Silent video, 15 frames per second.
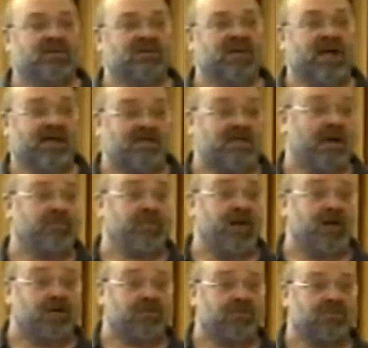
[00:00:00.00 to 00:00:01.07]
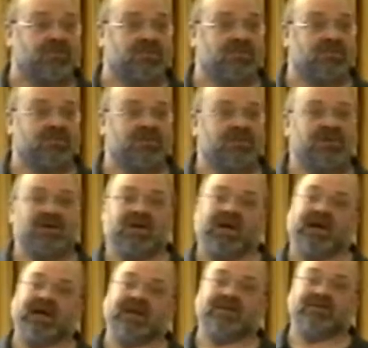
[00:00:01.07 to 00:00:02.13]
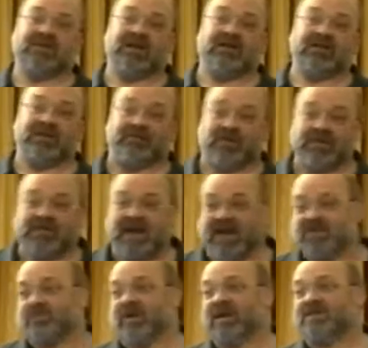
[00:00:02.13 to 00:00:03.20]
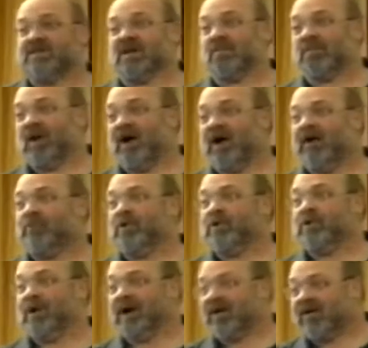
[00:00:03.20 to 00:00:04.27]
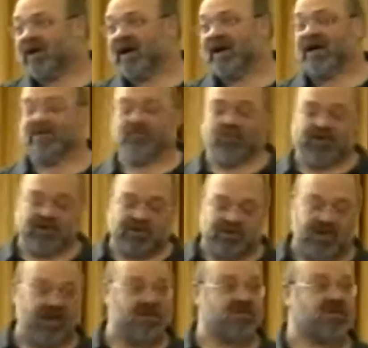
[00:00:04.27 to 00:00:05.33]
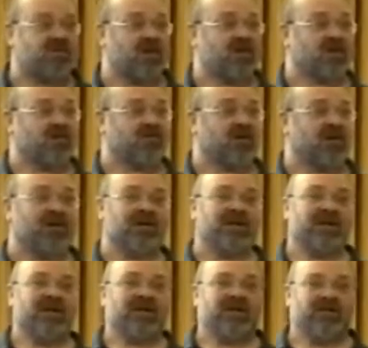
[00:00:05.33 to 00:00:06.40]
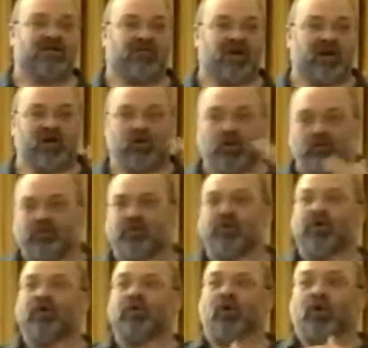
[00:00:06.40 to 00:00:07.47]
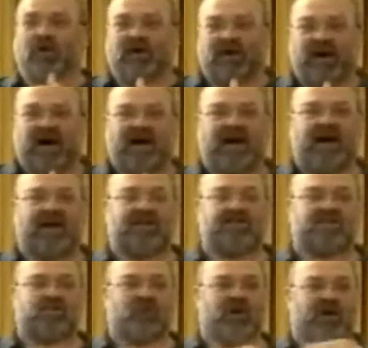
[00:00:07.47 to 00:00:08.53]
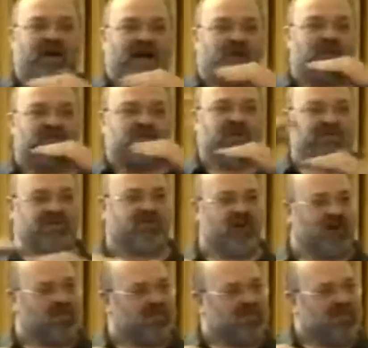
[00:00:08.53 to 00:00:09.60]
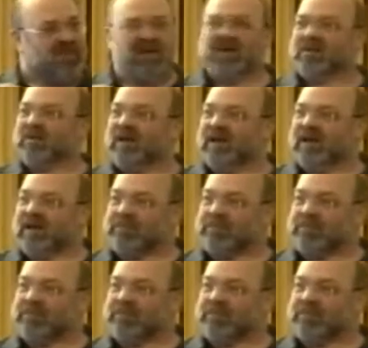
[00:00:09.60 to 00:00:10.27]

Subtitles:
some don't. And there are different tax rates that apply when you aggregate and when you don't. So you've got to look through all the line items to work out which ones you've got to lump